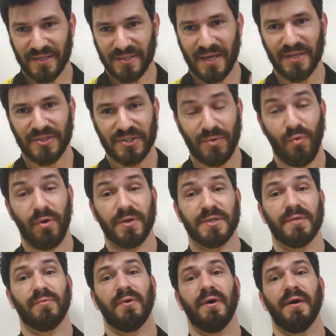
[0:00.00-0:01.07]
States towards
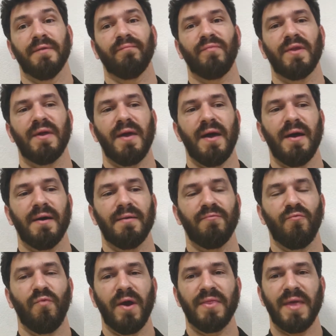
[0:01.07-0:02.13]
Iran
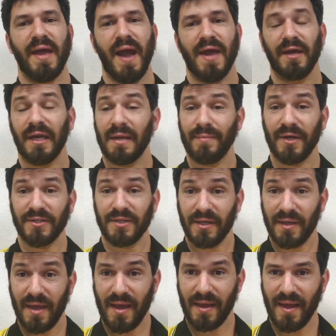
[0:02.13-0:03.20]
when they had economic
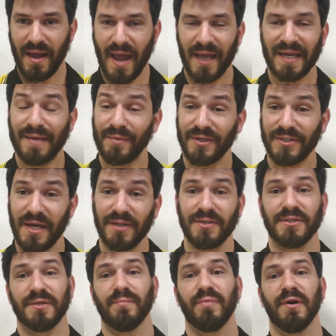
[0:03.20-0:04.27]

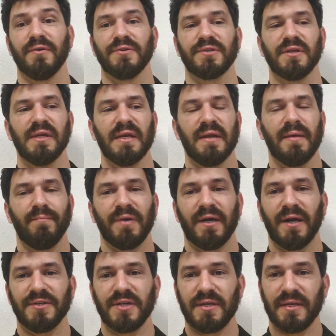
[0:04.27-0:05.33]
sanctions imposed,
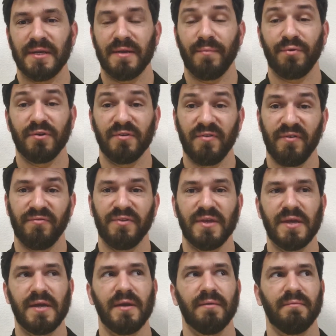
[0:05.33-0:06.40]
because they didn't approve of
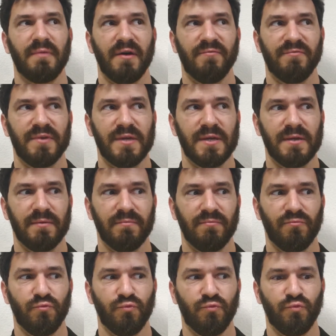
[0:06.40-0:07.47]
the
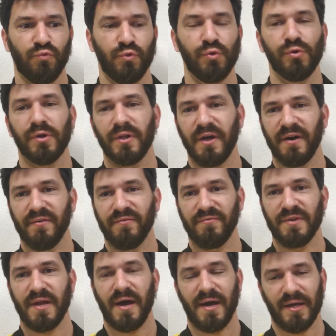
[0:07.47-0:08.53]
rule of
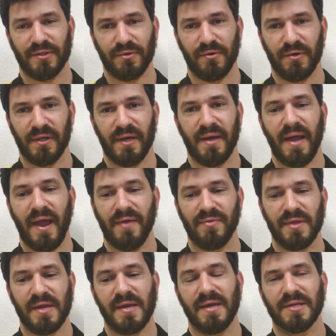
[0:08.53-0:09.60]
the Ayatollah and
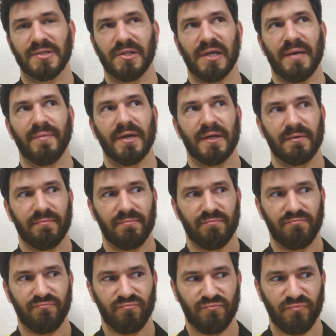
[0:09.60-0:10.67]
the Islamic
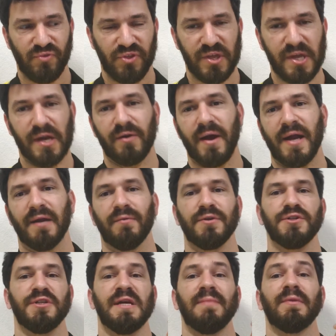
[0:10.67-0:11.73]
theocratic
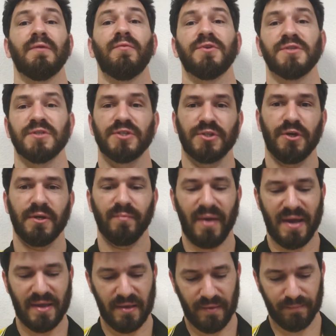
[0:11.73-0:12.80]
regime that was installed
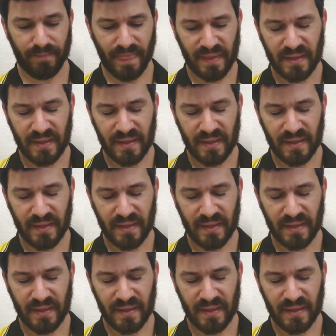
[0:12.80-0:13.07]
by him.